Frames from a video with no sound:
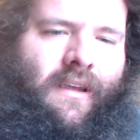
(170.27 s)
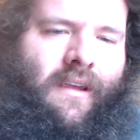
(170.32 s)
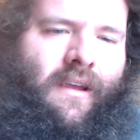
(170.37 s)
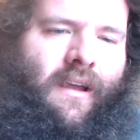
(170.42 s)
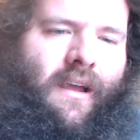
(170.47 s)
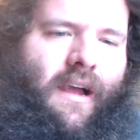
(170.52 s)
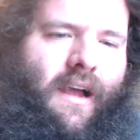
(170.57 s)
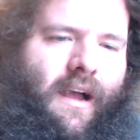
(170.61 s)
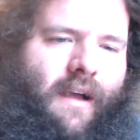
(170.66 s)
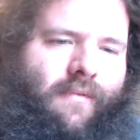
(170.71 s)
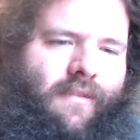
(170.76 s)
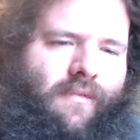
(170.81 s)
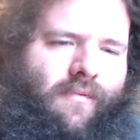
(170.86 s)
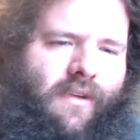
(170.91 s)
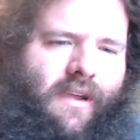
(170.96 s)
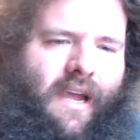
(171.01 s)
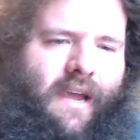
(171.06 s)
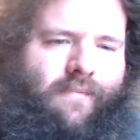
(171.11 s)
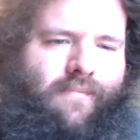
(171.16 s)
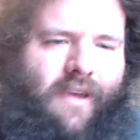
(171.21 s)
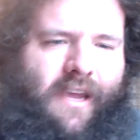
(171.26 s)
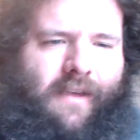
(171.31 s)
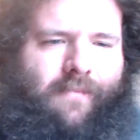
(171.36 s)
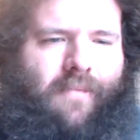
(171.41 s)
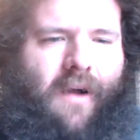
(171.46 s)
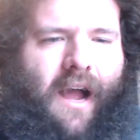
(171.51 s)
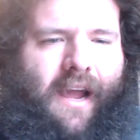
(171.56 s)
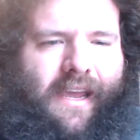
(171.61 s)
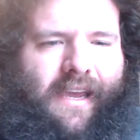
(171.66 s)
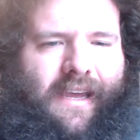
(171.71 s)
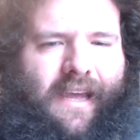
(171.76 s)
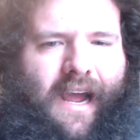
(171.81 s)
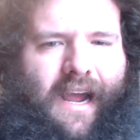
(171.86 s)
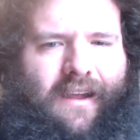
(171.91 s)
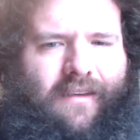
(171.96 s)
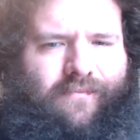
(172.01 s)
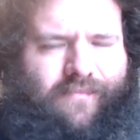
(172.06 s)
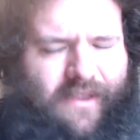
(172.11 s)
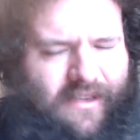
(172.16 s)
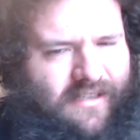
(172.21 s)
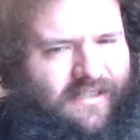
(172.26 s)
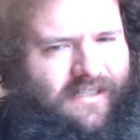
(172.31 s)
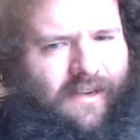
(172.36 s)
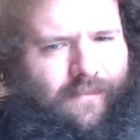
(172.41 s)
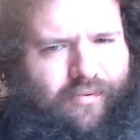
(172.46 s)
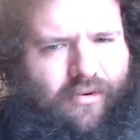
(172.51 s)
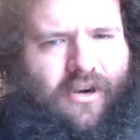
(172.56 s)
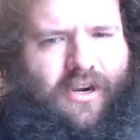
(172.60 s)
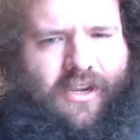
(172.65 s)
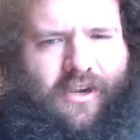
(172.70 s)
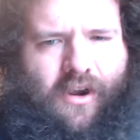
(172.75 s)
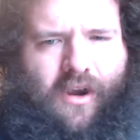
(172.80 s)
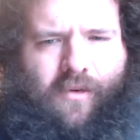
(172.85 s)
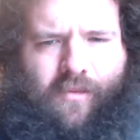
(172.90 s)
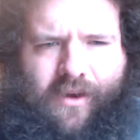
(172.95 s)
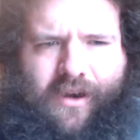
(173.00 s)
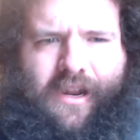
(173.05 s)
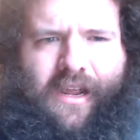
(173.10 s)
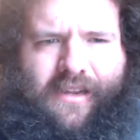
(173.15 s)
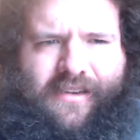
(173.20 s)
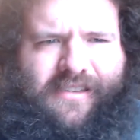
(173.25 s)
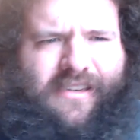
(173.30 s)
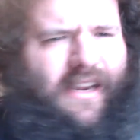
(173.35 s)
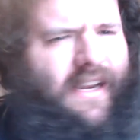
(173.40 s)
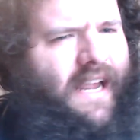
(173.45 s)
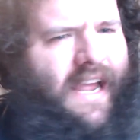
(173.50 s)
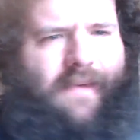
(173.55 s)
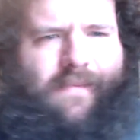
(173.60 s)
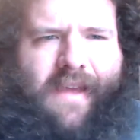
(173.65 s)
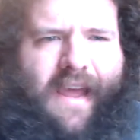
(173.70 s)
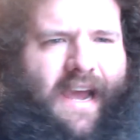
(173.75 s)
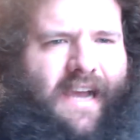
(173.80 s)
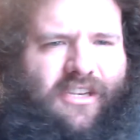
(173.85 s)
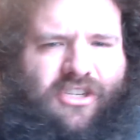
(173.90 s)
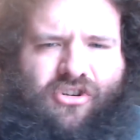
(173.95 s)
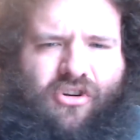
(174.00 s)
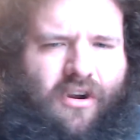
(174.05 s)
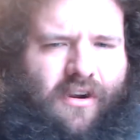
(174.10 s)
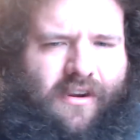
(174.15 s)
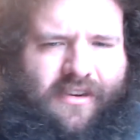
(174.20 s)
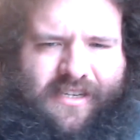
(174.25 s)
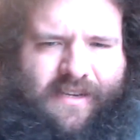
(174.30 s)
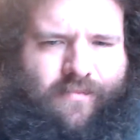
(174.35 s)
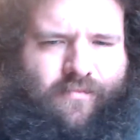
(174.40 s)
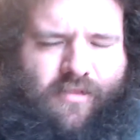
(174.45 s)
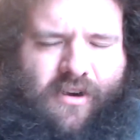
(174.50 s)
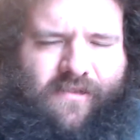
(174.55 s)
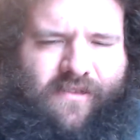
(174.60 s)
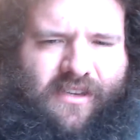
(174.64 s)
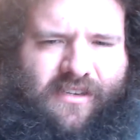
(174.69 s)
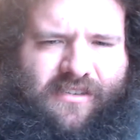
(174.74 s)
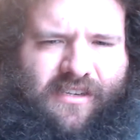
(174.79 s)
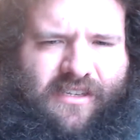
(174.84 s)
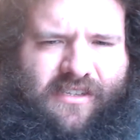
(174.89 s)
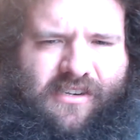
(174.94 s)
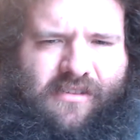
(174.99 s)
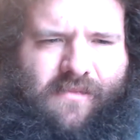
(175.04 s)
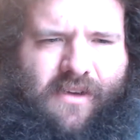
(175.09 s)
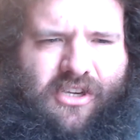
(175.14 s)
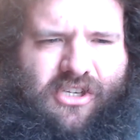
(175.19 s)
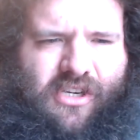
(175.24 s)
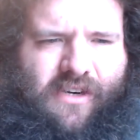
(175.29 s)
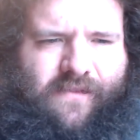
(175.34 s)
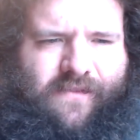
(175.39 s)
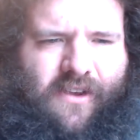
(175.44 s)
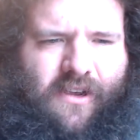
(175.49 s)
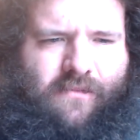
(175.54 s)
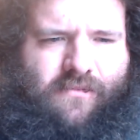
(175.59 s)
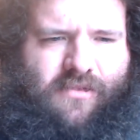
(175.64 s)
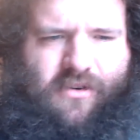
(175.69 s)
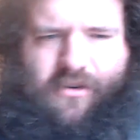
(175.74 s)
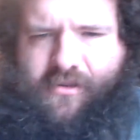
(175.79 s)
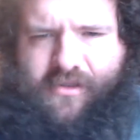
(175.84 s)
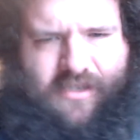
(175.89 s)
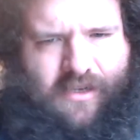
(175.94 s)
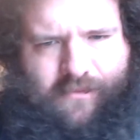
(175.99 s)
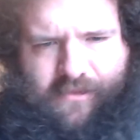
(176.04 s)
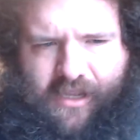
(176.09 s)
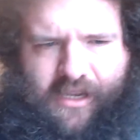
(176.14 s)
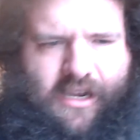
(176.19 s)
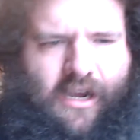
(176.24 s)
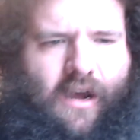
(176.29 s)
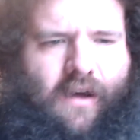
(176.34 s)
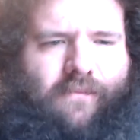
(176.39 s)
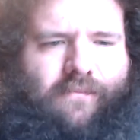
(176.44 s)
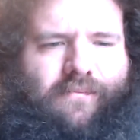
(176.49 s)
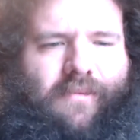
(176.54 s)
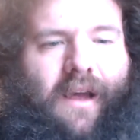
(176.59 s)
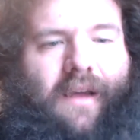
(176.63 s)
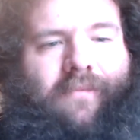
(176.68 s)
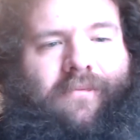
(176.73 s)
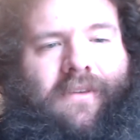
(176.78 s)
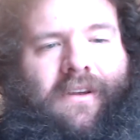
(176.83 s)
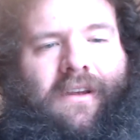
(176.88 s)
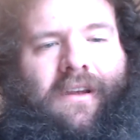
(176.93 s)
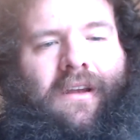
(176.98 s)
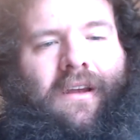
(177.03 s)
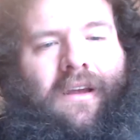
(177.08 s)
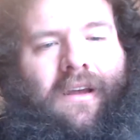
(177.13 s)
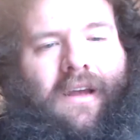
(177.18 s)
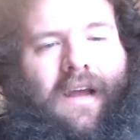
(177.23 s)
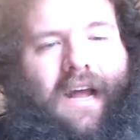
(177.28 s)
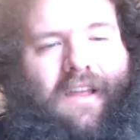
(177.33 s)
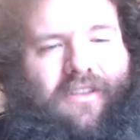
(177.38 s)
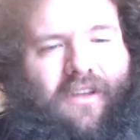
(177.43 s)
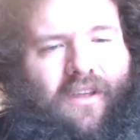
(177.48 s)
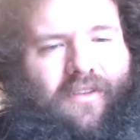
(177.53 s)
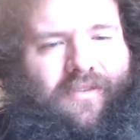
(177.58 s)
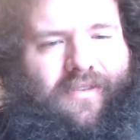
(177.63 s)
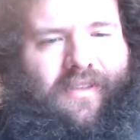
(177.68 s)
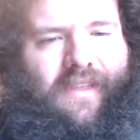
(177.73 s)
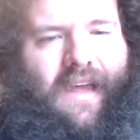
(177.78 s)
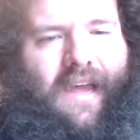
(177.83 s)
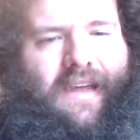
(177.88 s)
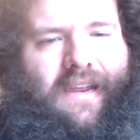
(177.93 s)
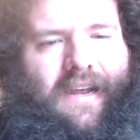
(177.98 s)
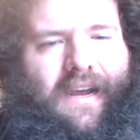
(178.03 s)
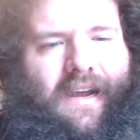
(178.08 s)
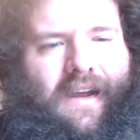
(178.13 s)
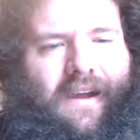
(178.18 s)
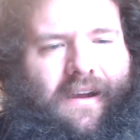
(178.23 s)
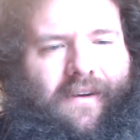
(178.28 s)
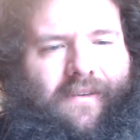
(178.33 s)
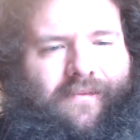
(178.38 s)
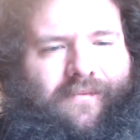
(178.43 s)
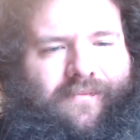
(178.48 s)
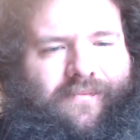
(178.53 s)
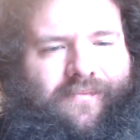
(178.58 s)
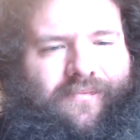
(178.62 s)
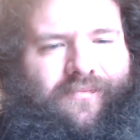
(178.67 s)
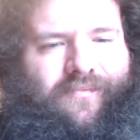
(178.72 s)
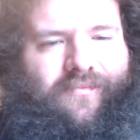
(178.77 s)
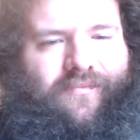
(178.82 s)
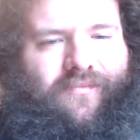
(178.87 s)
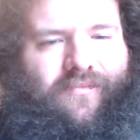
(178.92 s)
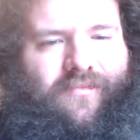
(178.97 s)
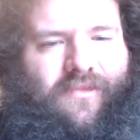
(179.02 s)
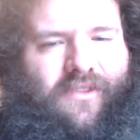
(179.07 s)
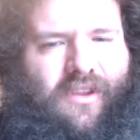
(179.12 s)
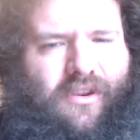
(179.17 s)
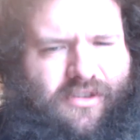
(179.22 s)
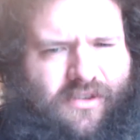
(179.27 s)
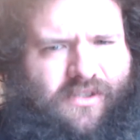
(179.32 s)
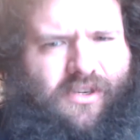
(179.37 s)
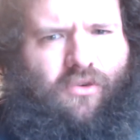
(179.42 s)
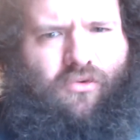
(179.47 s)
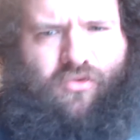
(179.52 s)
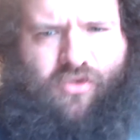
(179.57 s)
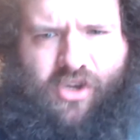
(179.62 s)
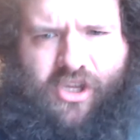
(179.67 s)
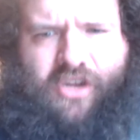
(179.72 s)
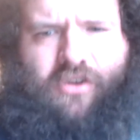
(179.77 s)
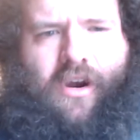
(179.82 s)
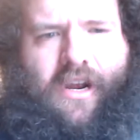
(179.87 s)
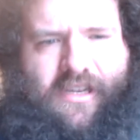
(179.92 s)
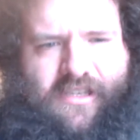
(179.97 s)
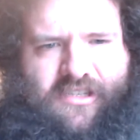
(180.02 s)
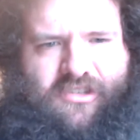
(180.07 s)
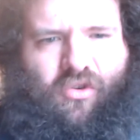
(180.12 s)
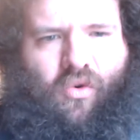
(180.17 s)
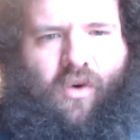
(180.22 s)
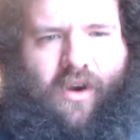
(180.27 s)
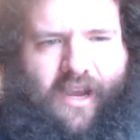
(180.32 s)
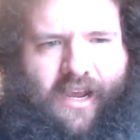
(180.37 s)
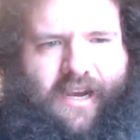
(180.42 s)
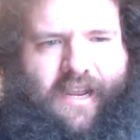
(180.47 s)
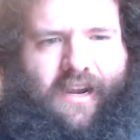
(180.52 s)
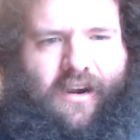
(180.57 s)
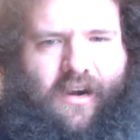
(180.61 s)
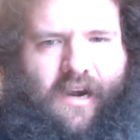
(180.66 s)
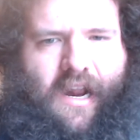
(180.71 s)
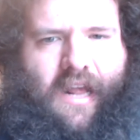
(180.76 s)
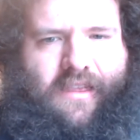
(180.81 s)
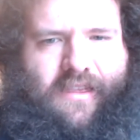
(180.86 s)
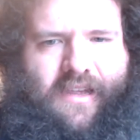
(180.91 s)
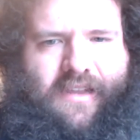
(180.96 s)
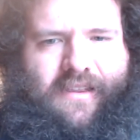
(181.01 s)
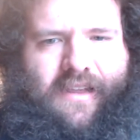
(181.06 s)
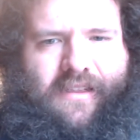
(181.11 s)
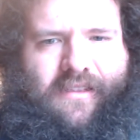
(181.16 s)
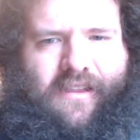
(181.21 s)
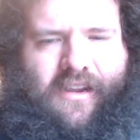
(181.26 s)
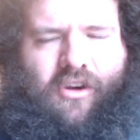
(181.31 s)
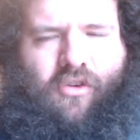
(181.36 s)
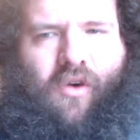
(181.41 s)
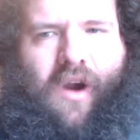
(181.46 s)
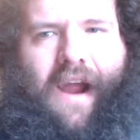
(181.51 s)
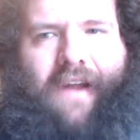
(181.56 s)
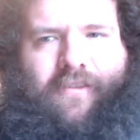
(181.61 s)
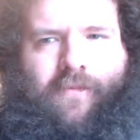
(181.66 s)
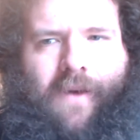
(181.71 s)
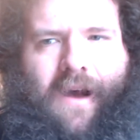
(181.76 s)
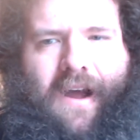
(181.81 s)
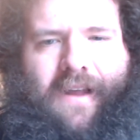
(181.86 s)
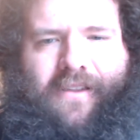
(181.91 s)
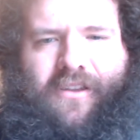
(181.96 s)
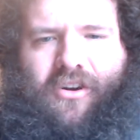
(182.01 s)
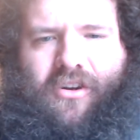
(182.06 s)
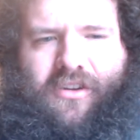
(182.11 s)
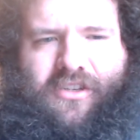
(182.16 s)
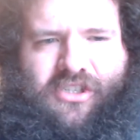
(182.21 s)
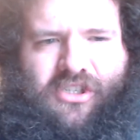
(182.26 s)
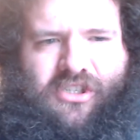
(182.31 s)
Then we got Pickpocket. This is a pretty good one. This didn't hit me as strong as the previously two mentioned films or some to come, but I thought that this was a really great story in here, and I think that the craft behind it all is